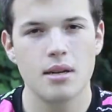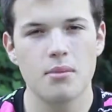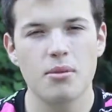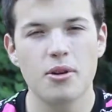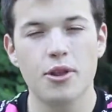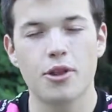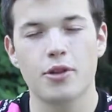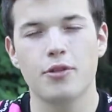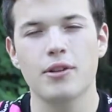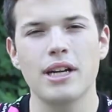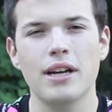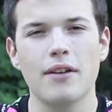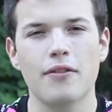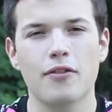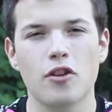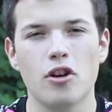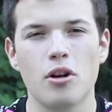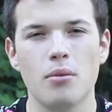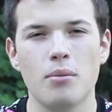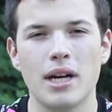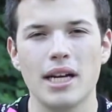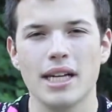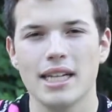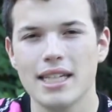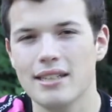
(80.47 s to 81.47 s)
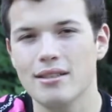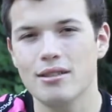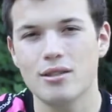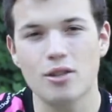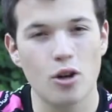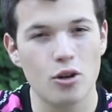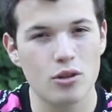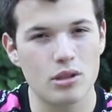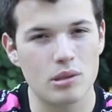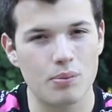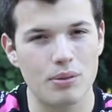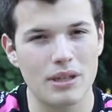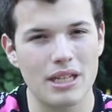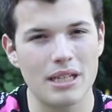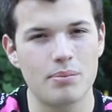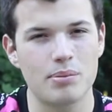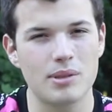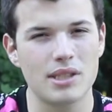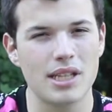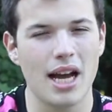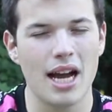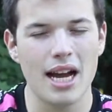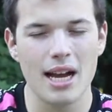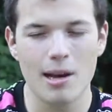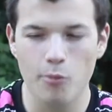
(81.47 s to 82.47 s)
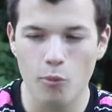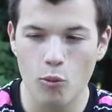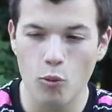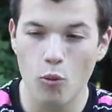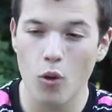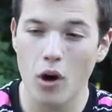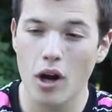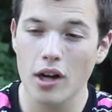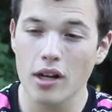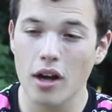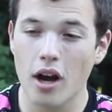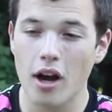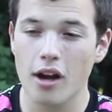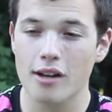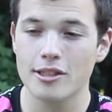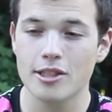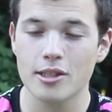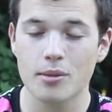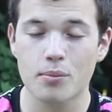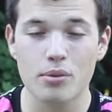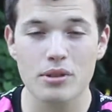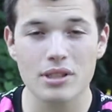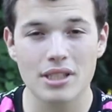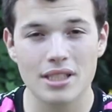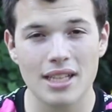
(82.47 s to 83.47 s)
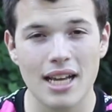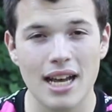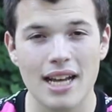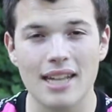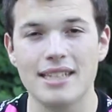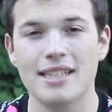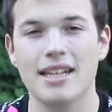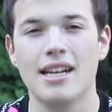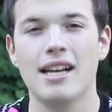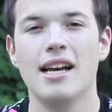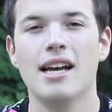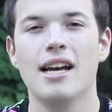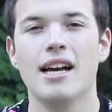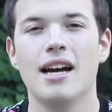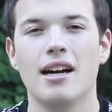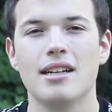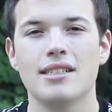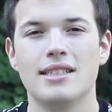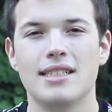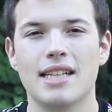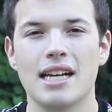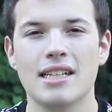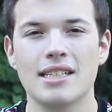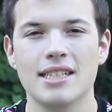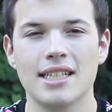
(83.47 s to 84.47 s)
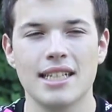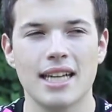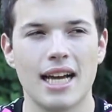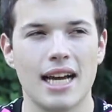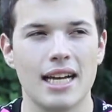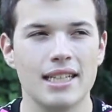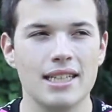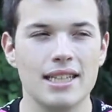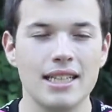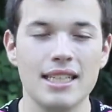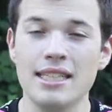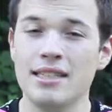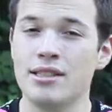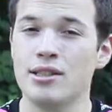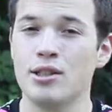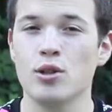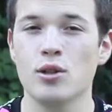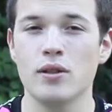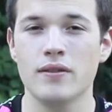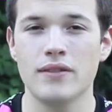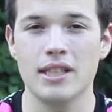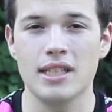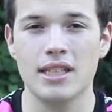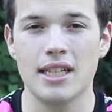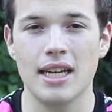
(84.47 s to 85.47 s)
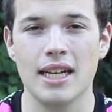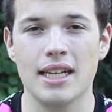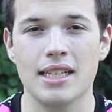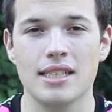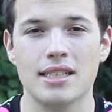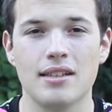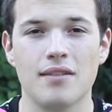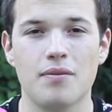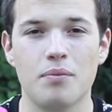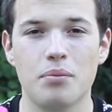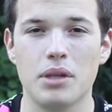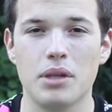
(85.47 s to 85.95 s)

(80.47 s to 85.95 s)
Number three, for all my East Coast peeps, I am 100% attending at least two of the days of